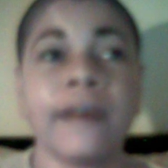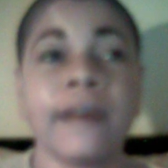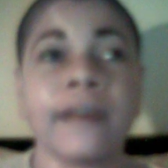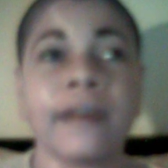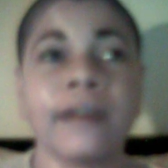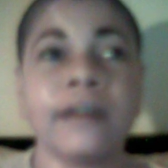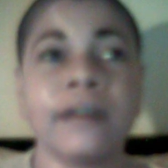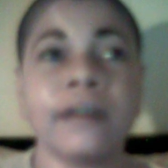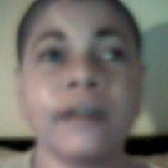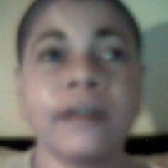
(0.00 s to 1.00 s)
And
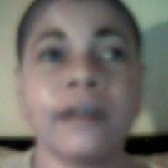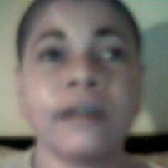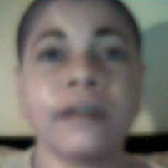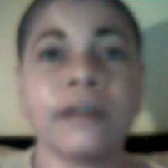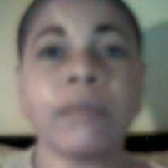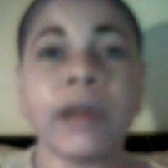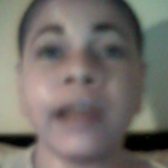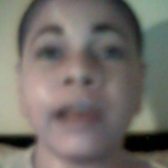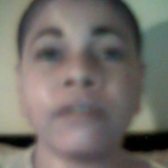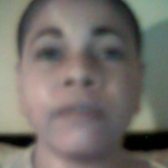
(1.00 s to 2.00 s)
in my
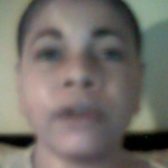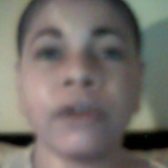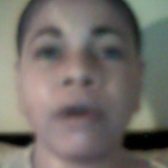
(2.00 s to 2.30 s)
next video,